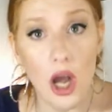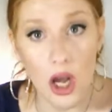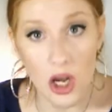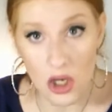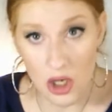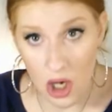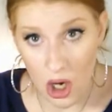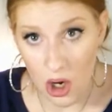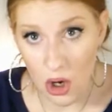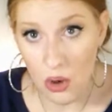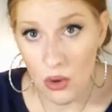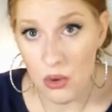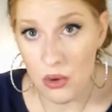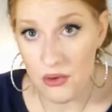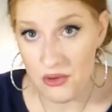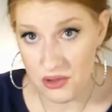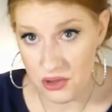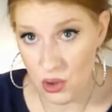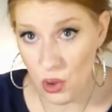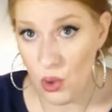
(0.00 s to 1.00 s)
go
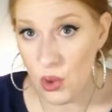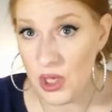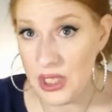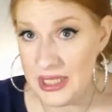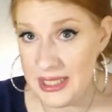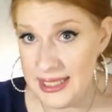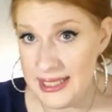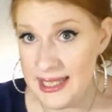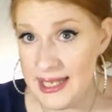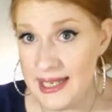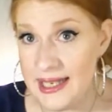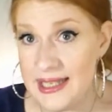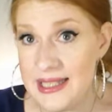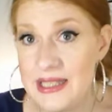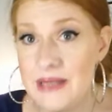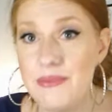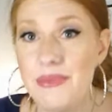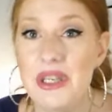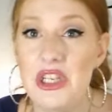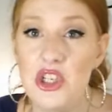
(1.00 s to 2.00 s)
towards this,
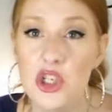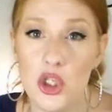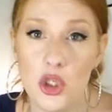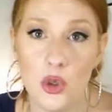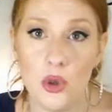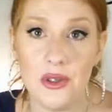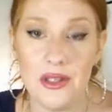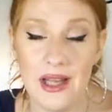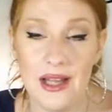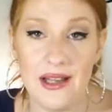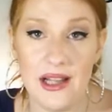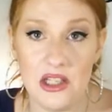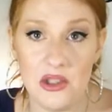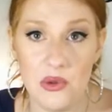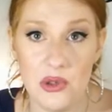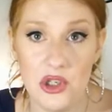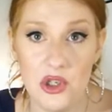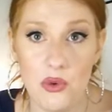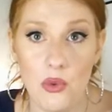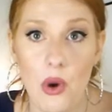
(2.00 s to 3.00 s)
be sure that that's
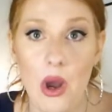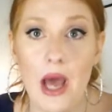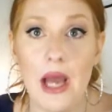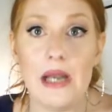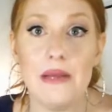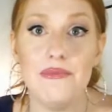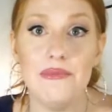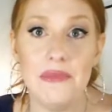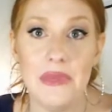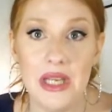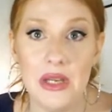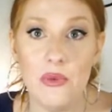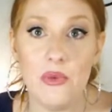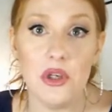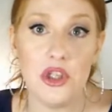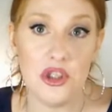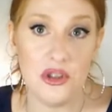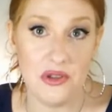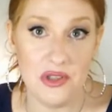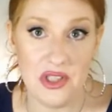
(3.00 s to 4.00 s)
what you want and mean
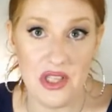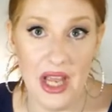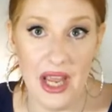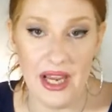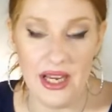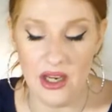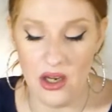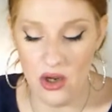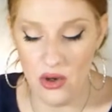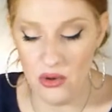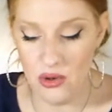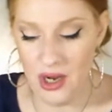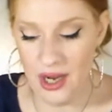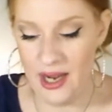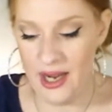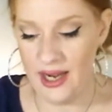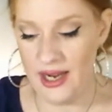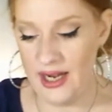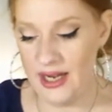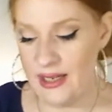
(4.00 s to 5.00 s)
what you say,
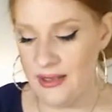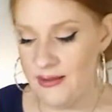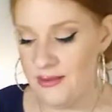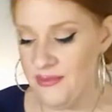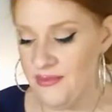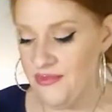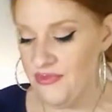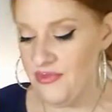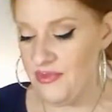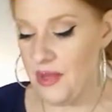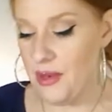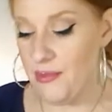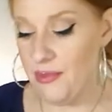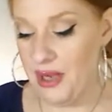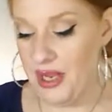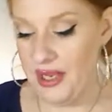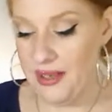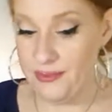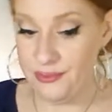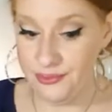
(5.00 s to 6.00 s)
okay?
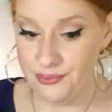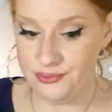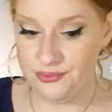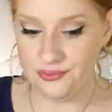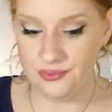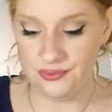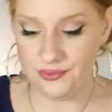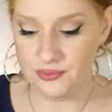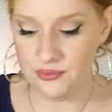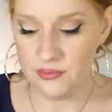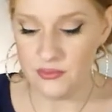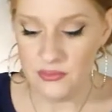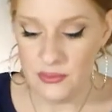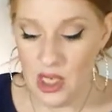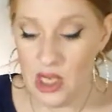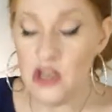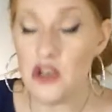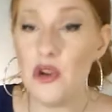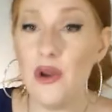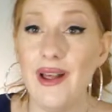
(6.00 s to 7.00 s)
But
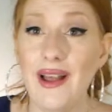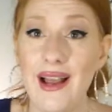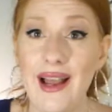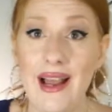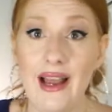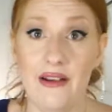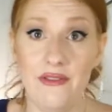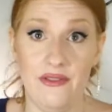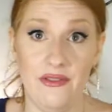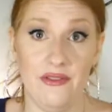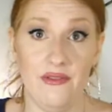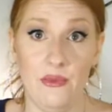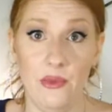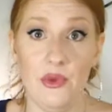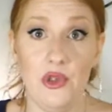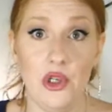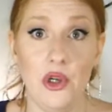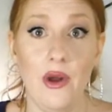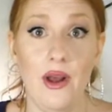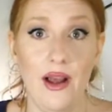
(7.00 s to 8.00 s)

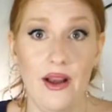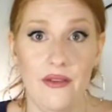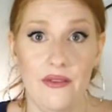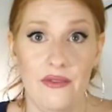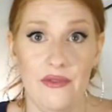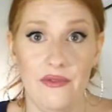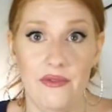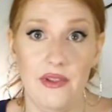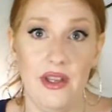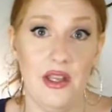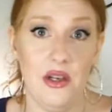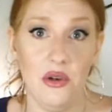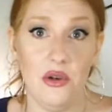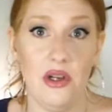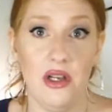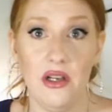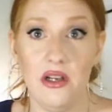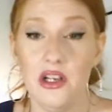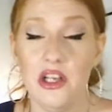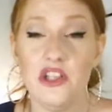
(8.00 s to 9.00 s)

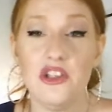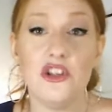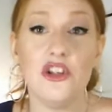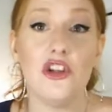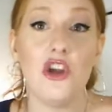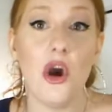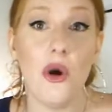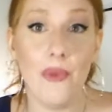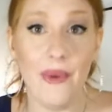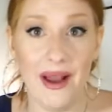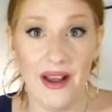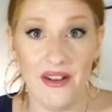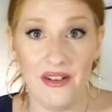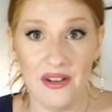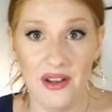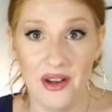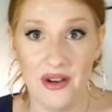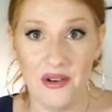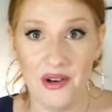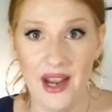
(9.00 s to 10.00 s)
it should go well,
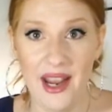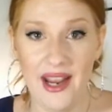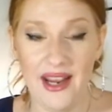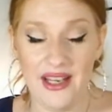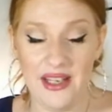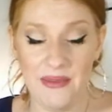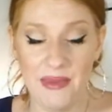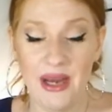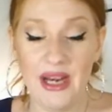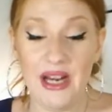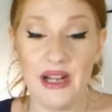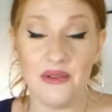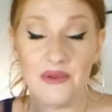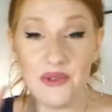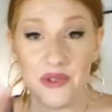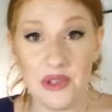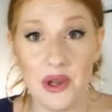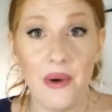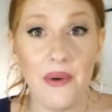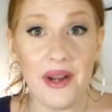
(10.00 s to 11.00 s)
okay? Depending on
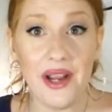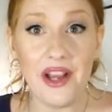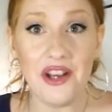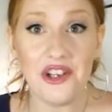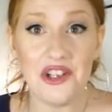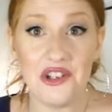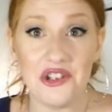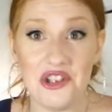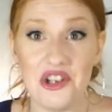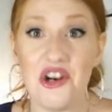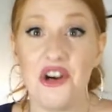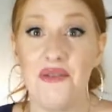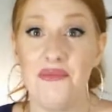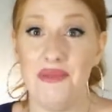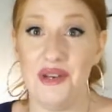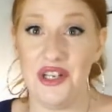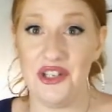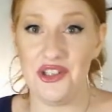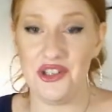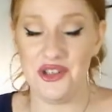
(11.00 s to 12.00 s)
what's going on in your chart,
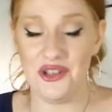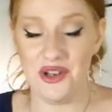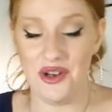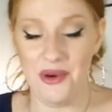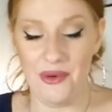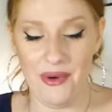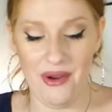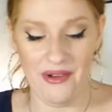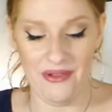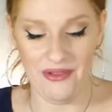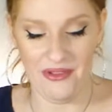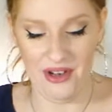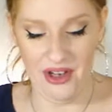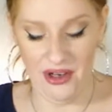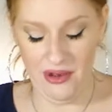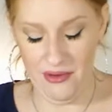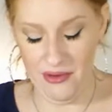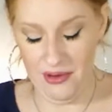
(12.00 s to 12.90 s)
but it should go well for you.